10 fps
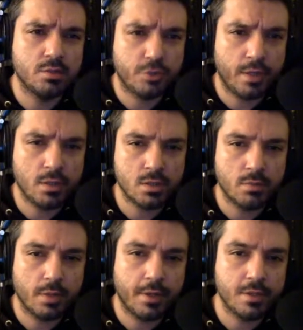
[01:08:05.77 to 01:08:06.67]
trading some
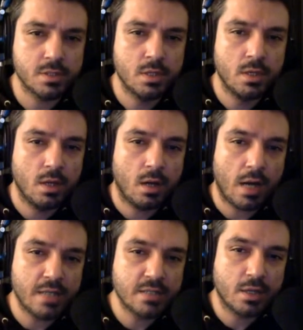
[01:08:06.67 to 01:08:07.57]
players.
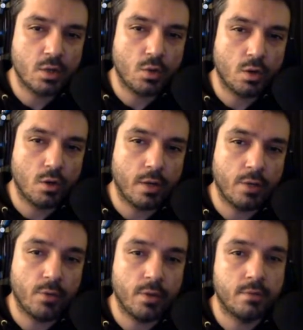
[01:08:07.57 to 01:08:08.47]
Isaac Okoro,
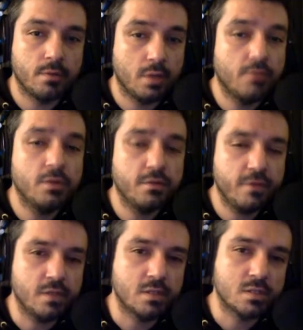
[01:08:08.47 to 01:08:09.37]
anyone, he really
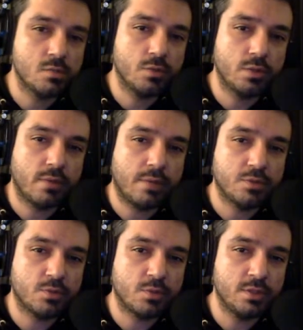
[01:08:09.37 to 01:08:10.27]
fits what the Raptors
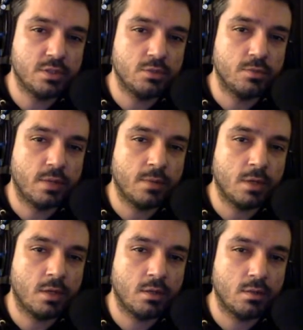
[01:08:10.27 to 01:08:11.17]
want to do, but I'm
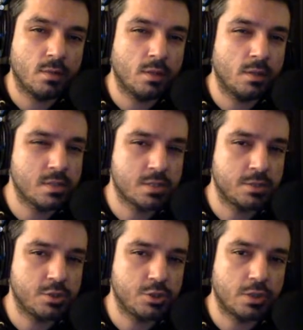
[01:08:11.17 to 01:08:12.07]
not necessarily
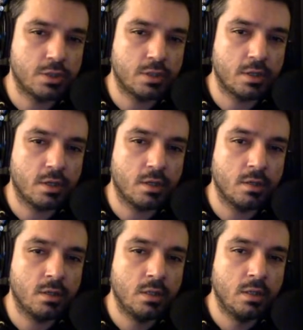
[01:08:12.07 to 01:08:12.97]
sure they're gonna.
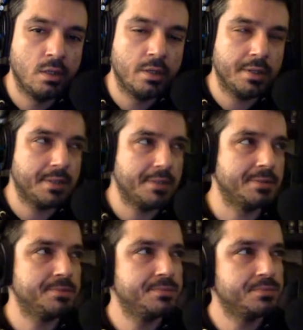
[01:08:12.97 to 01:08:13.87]

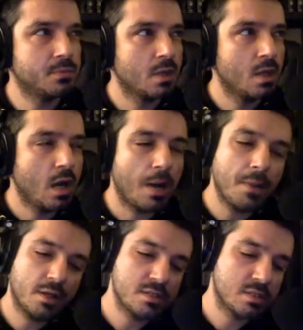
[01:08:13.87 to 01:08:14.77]
Um, I'm not
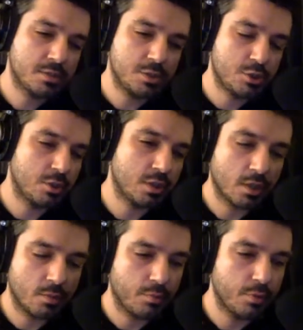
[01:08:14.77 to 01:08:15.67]
necessarily sure they're
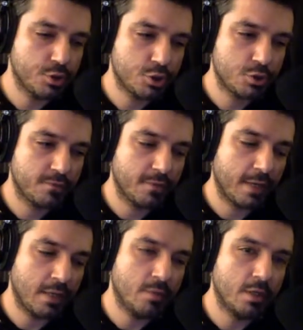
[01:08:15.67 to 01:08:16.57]
gonna push for
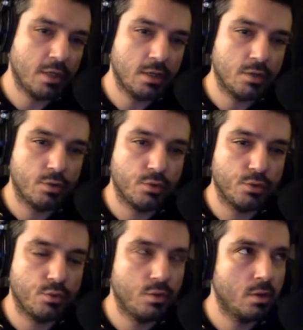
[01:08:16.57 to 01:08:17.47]
anybody who